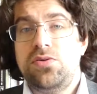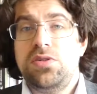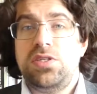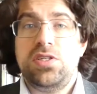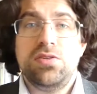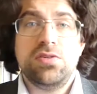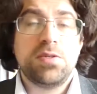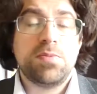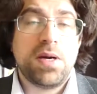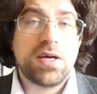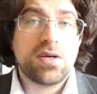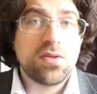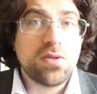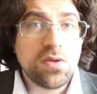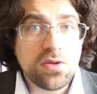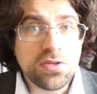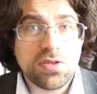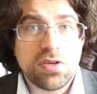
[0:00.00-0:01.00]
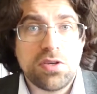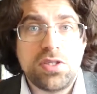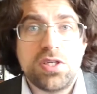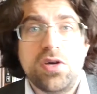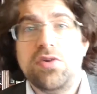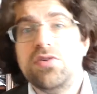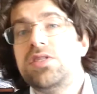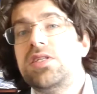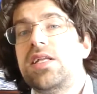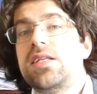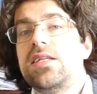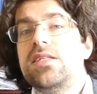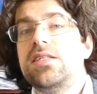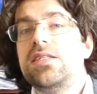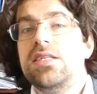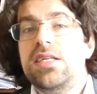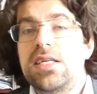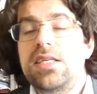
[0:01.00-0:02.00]
GeoSPARQL also shows that
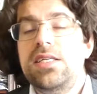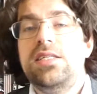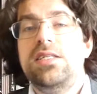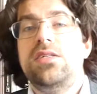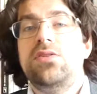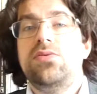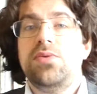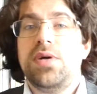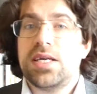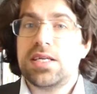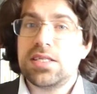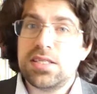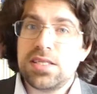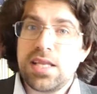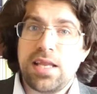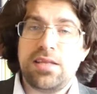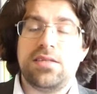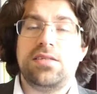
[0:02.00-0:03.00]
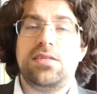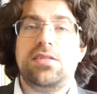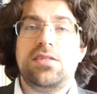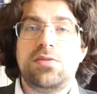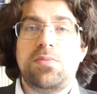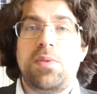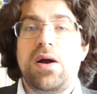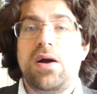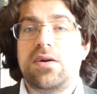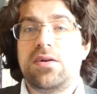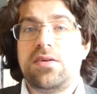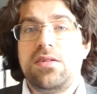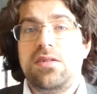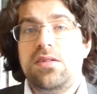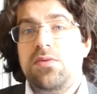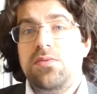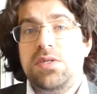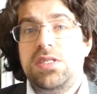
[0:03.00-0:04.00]
it's easy to extend
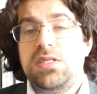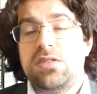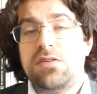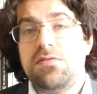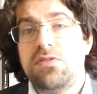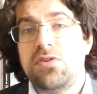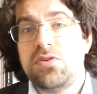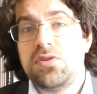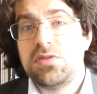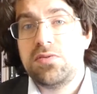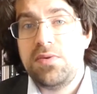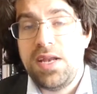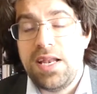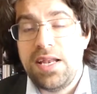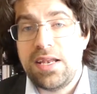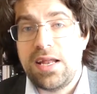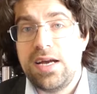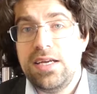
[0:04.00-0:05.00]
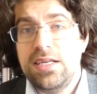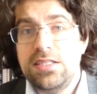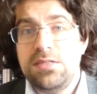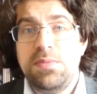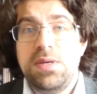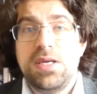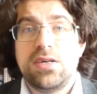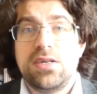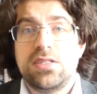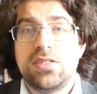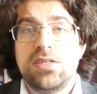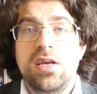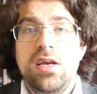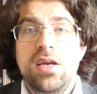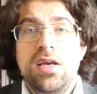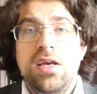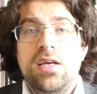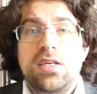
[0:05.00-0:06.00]
SPARQL, which is of course really nice
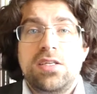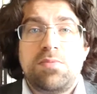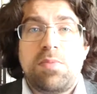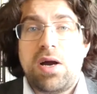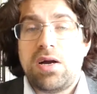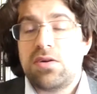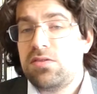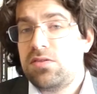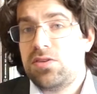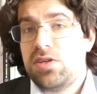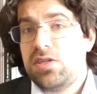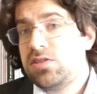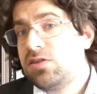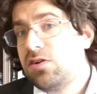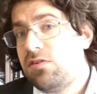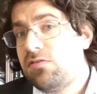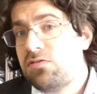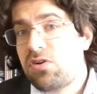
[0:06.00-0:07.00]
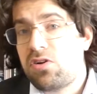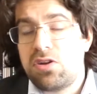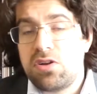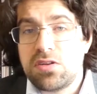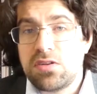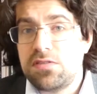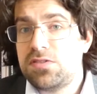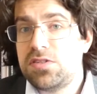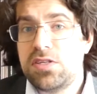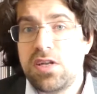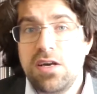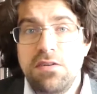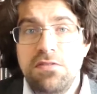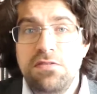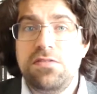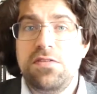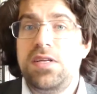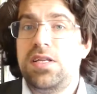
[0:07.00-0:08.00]
because SPARQL does cover a lot of
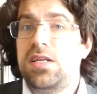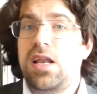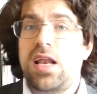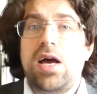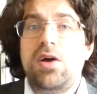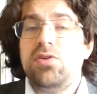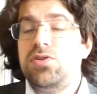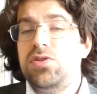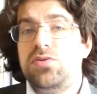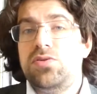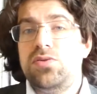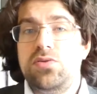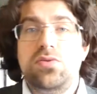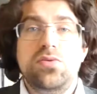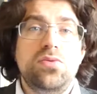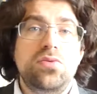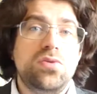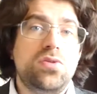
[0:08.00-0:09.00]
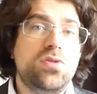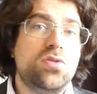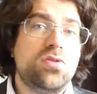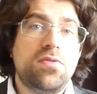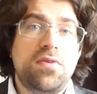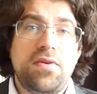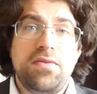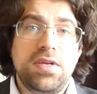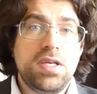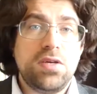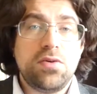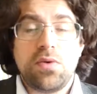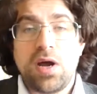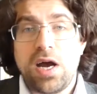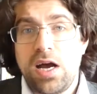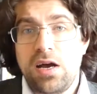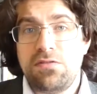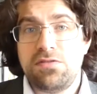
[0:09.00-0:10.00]
stuff. It allows you to query
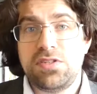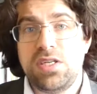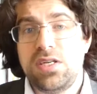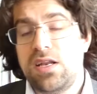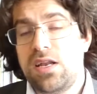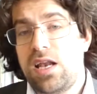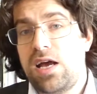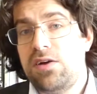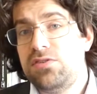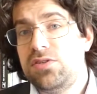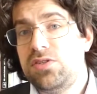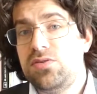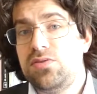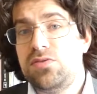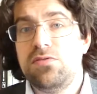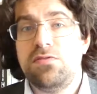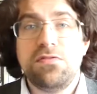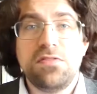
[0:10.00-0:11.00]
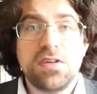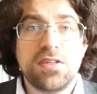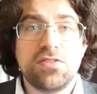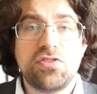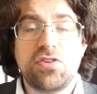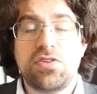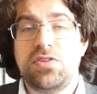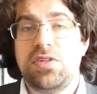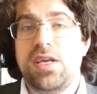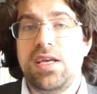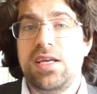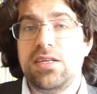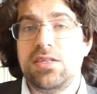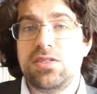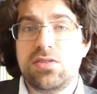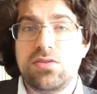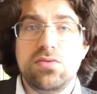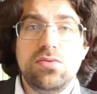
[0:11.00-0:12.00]
graphs, it allows you to filter
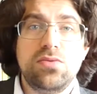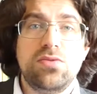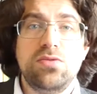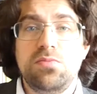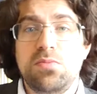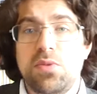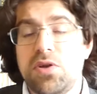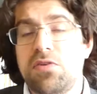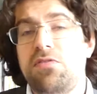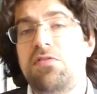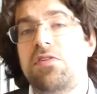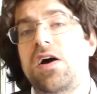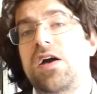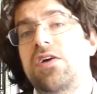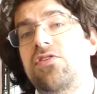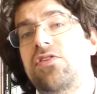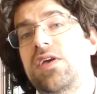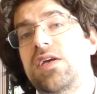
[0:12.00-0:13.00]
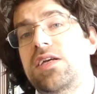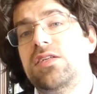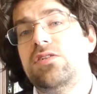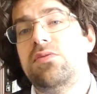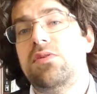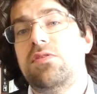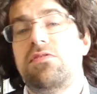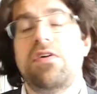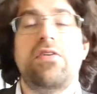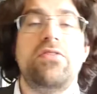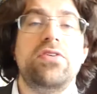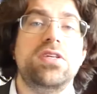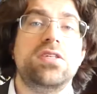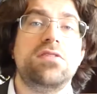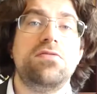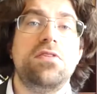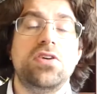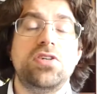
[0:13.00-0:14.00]
things, to modify things with
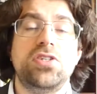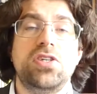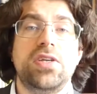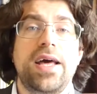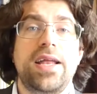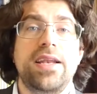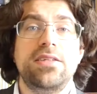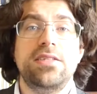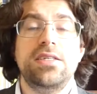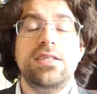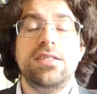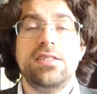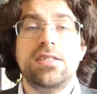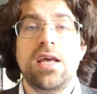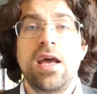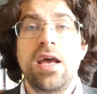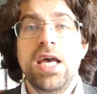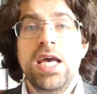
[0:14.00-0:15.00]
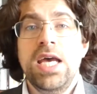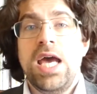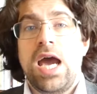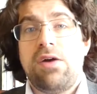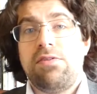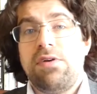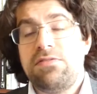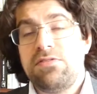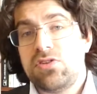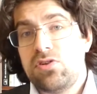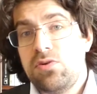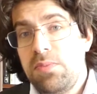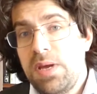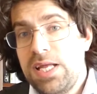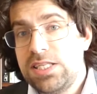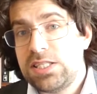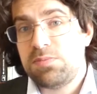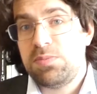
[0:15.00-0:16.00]
various functionalities. However,
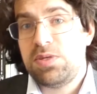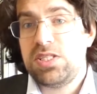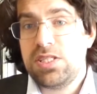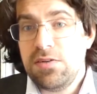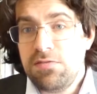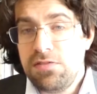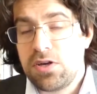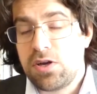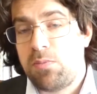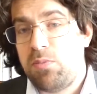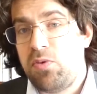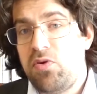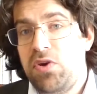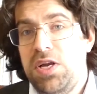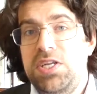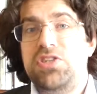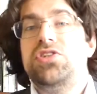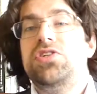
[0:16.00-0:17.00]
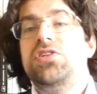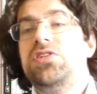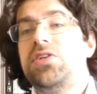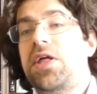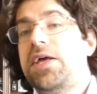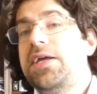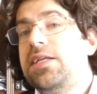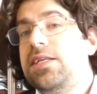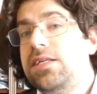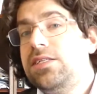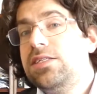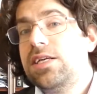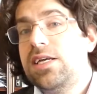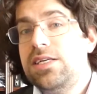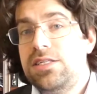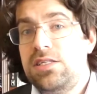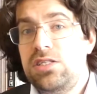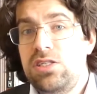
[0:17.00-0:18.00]
domain-specific operations, like in this
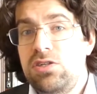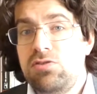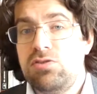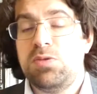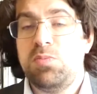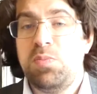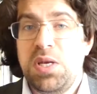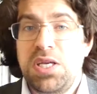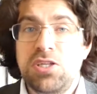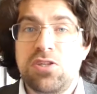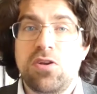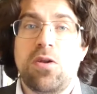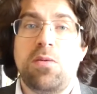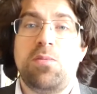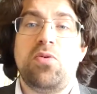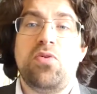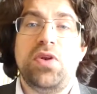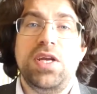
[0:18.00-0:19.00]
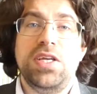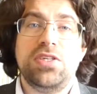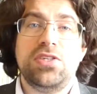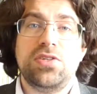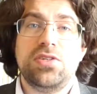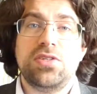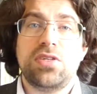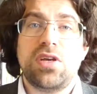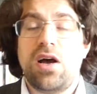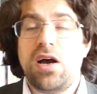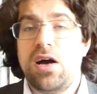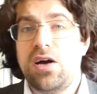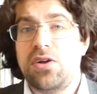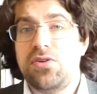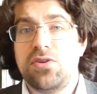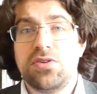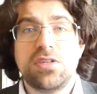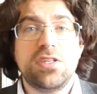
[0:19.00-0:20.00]
case geospatial operations,
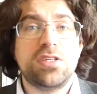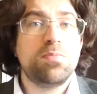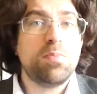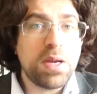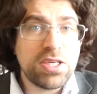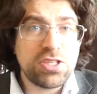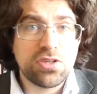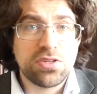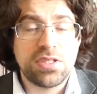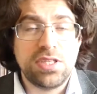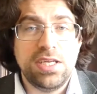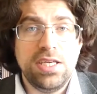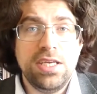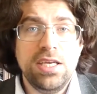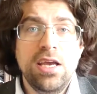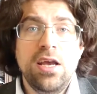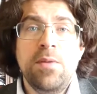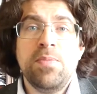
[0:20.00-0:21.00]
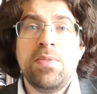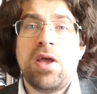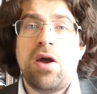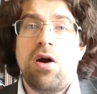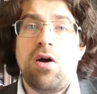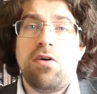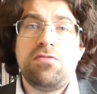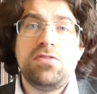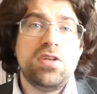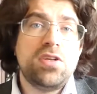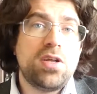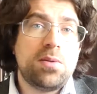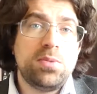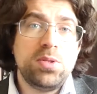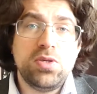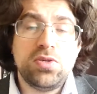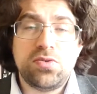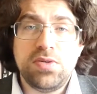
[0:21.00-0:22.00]
are not a specialty of the
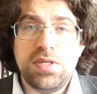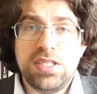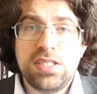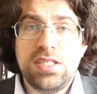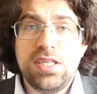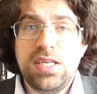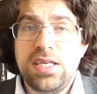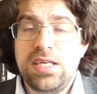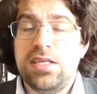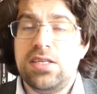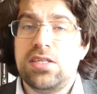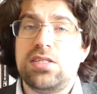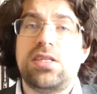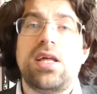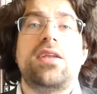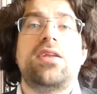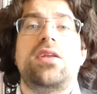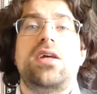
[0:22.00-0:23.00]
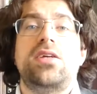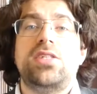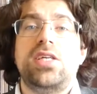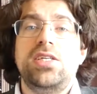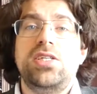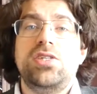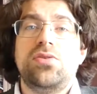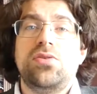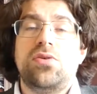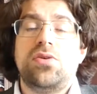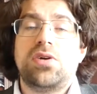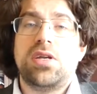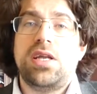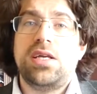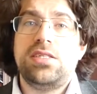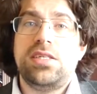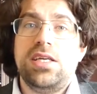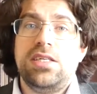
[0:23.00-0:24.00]
W3C, the standardization
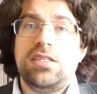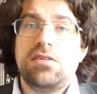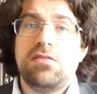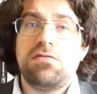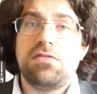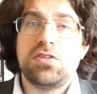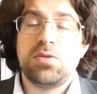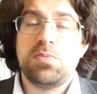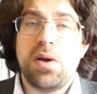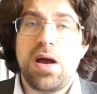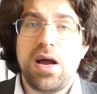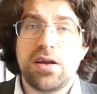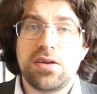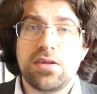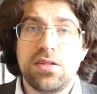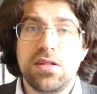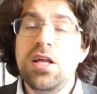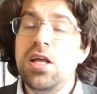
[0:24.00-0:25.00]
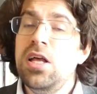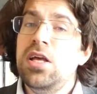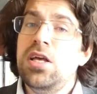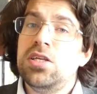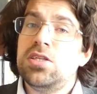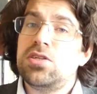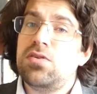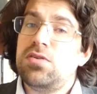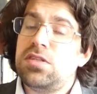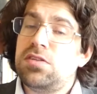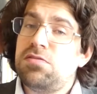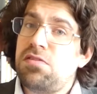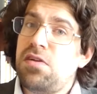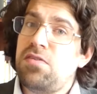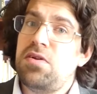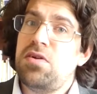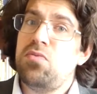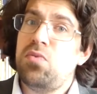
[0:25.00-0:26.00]
organization for SPARQL. So it's
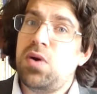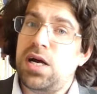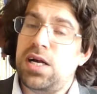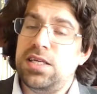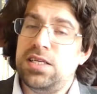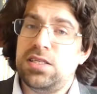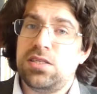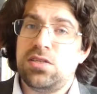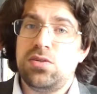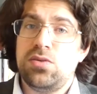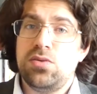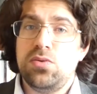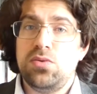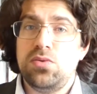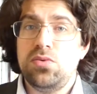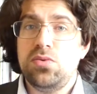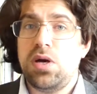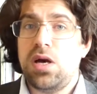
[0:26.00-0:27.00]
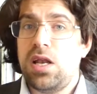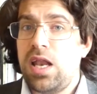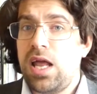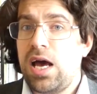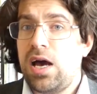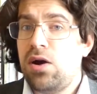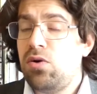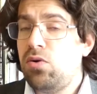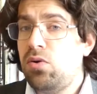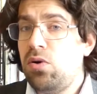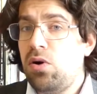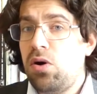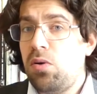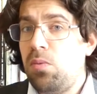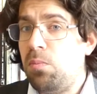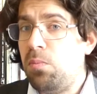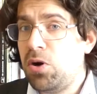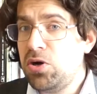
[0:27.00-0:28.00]
very wise to allow
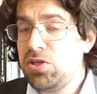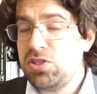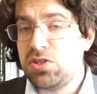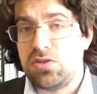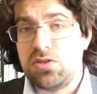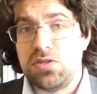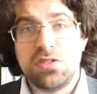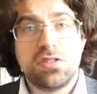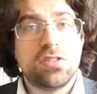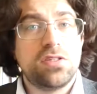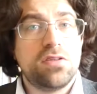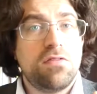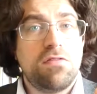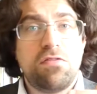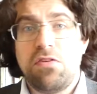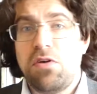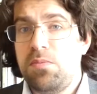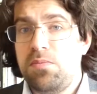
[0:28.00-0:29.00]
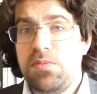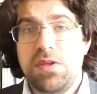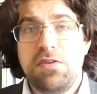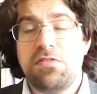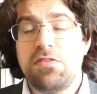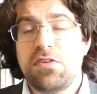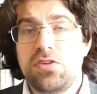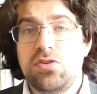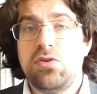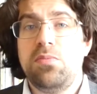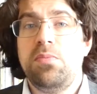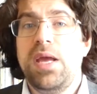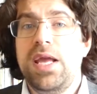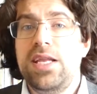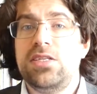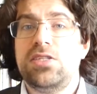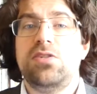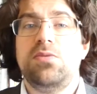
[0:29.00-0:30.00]
modules from different
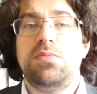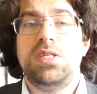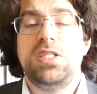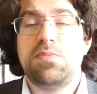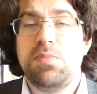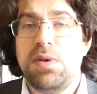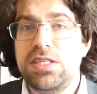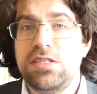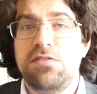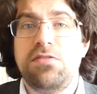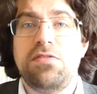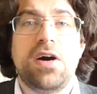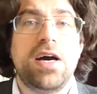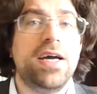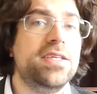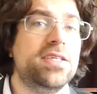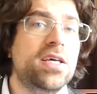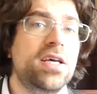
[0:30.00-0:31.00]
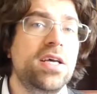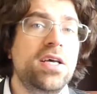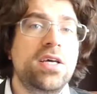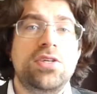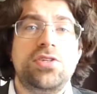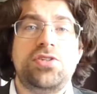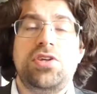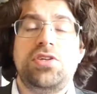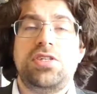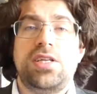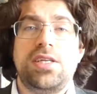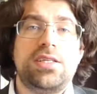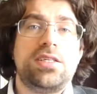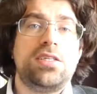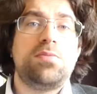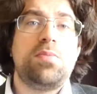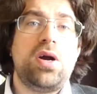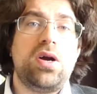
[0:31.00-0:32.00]
domains to be specified, such that
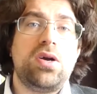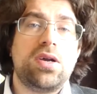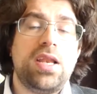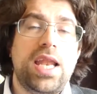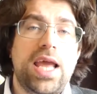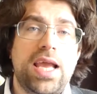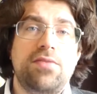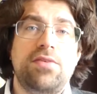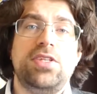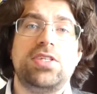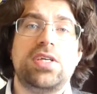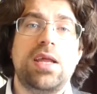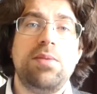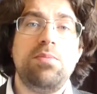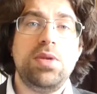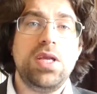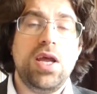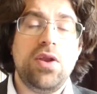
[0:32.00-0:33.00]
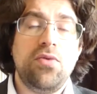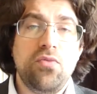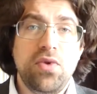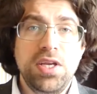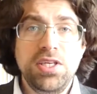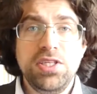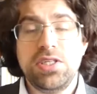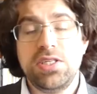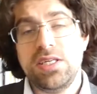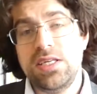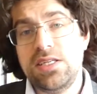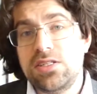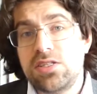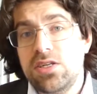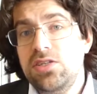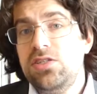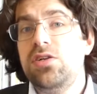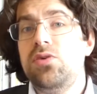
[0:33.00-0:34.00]
the SPARQL language can be enriched in
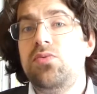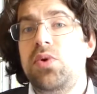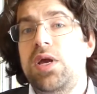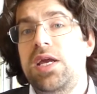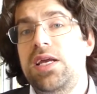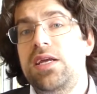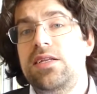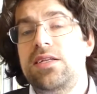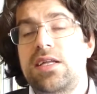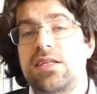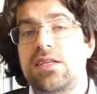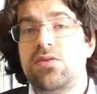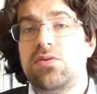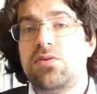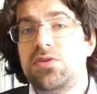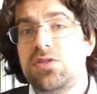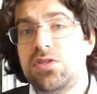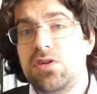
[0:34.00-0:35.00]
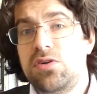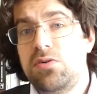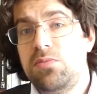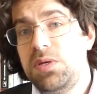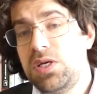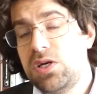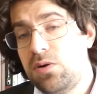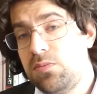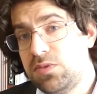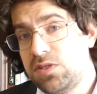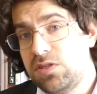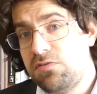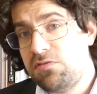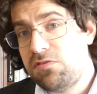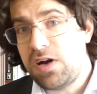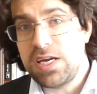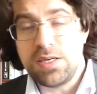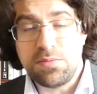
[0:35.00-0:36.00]
such a way that it also becomes a
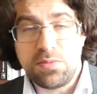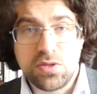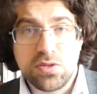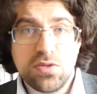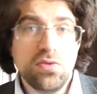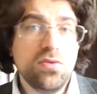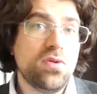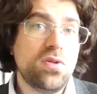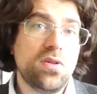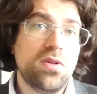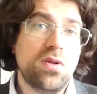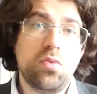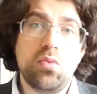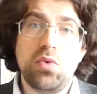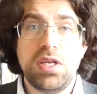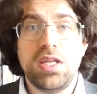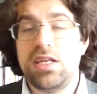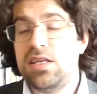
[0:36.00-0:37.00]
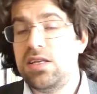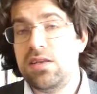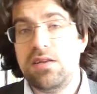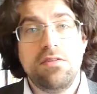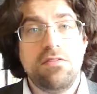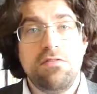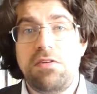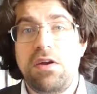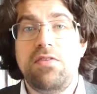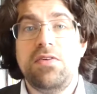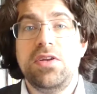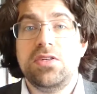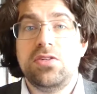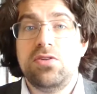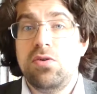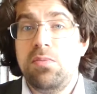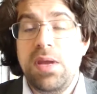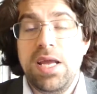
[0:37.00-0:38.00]
viable tool within
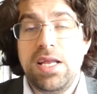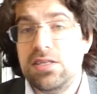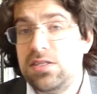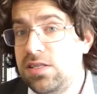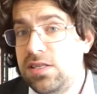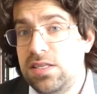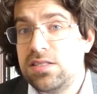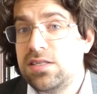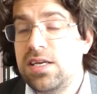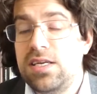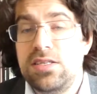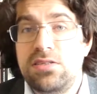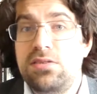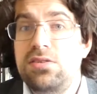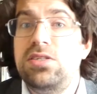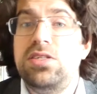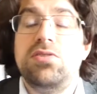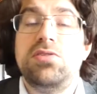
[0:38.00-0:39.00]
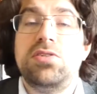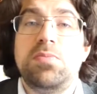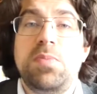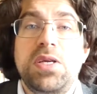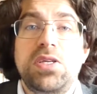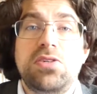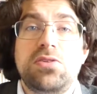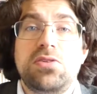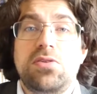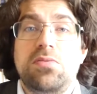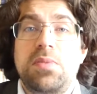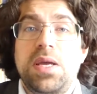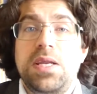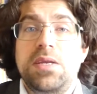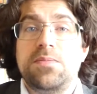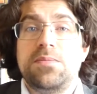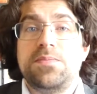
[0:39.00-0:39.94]
various domains, in this case the geospatial domain.